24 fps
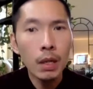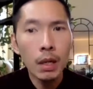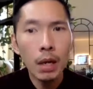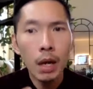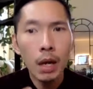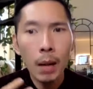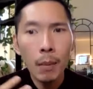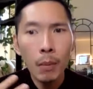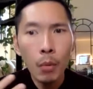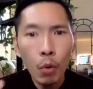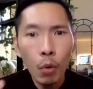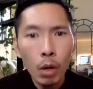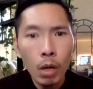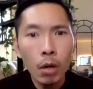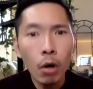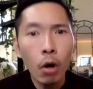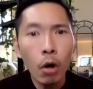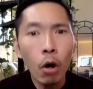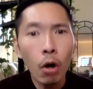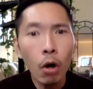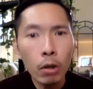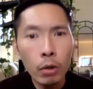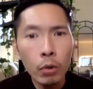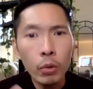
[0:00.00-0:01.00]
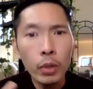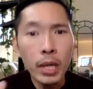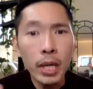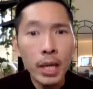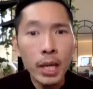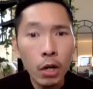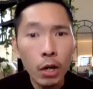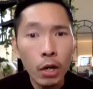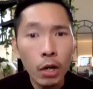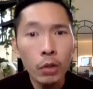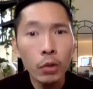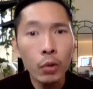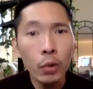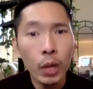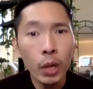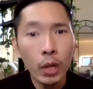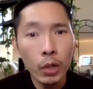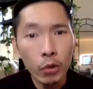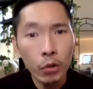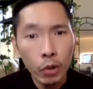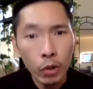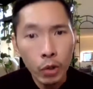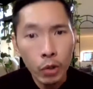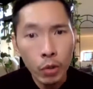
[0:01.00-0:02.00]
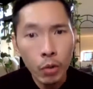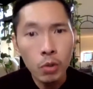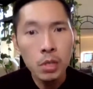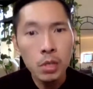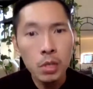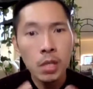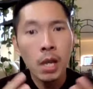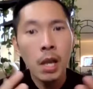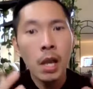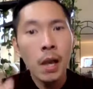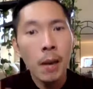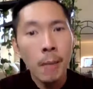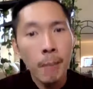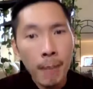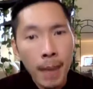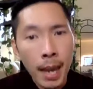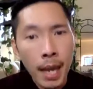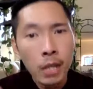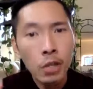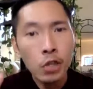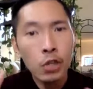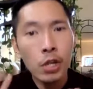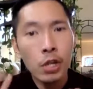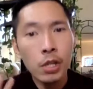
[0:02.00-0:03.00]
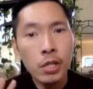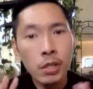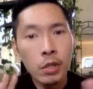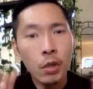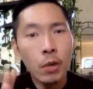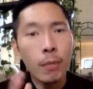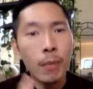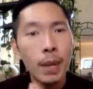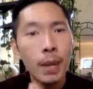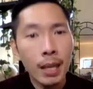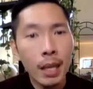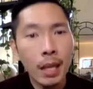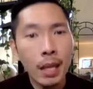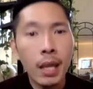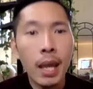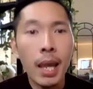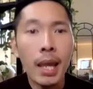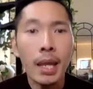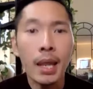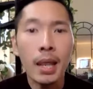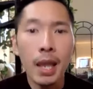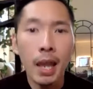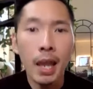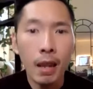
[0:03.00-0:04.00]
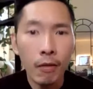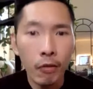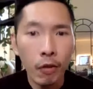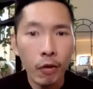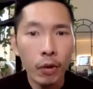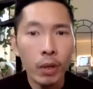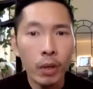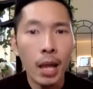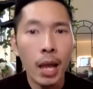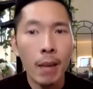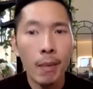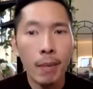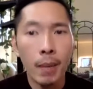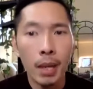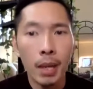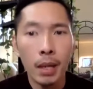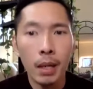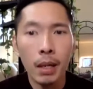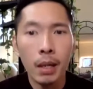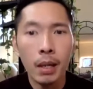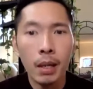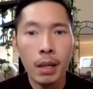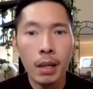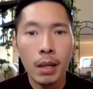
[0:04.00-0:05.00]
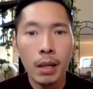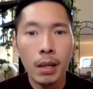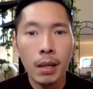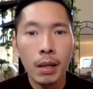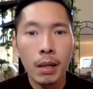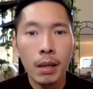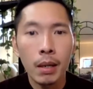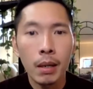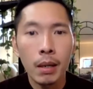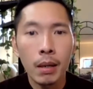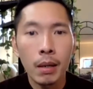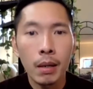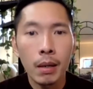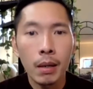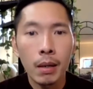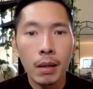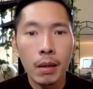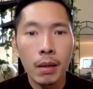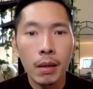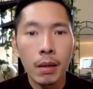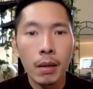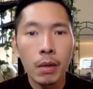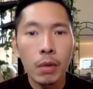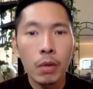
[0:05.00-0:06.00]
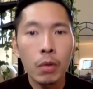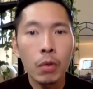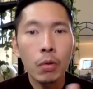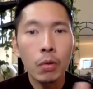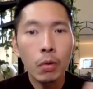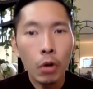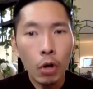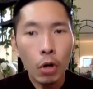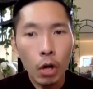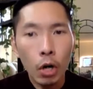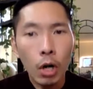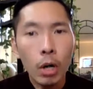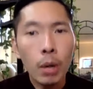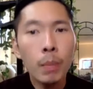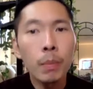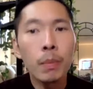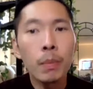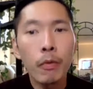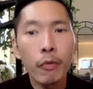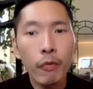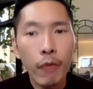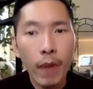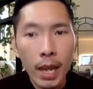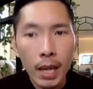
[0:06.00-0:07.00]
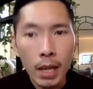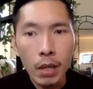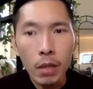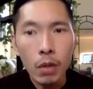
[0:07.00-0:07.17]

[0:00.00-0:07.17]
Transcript: who are all too eager to introduce measures to mitigate the infodemic, to curb fake